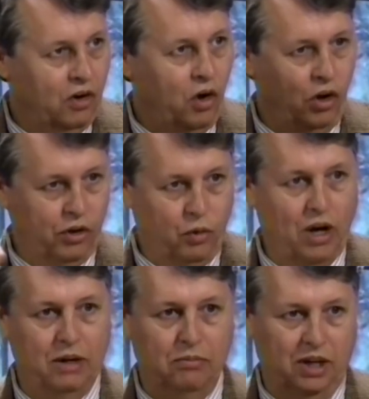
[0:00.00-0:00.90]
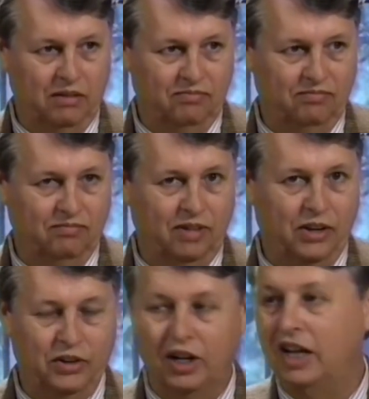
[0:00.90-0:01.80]
all the white men,
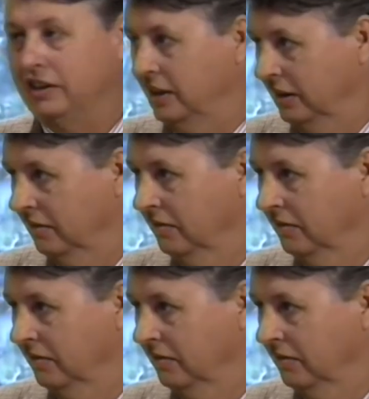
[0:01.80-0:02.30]
and they're hunting.